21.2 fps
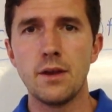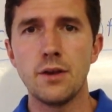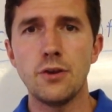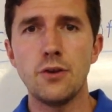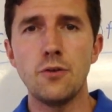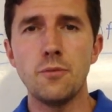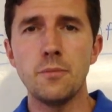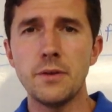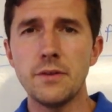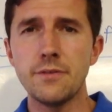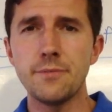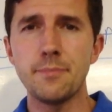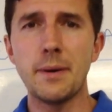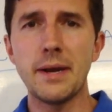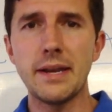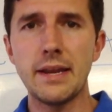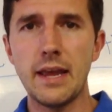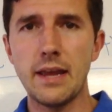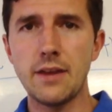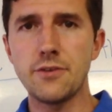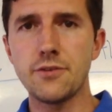Humans,
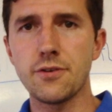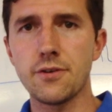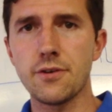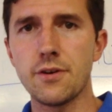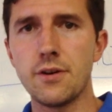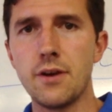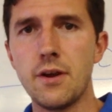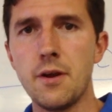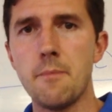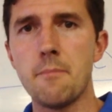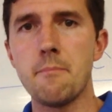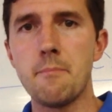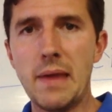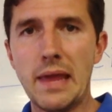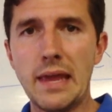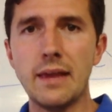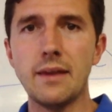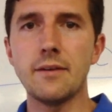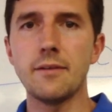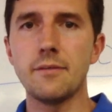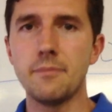by nature,
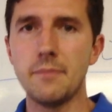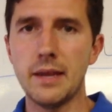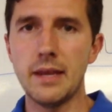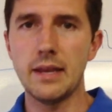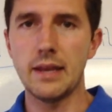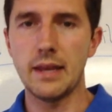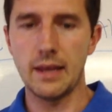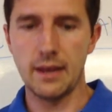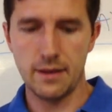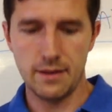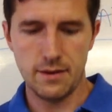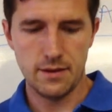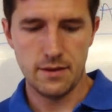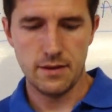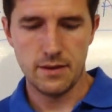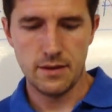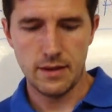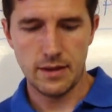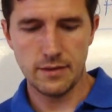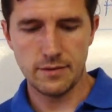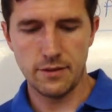make meaning
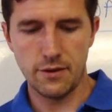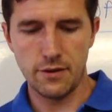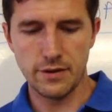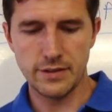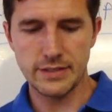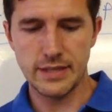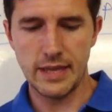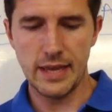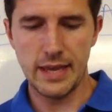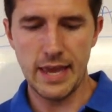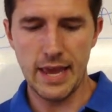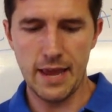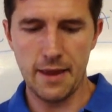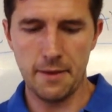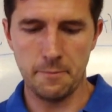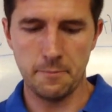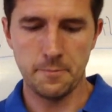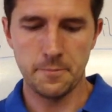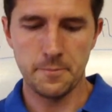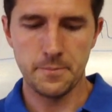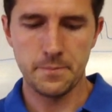as long as they
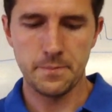can.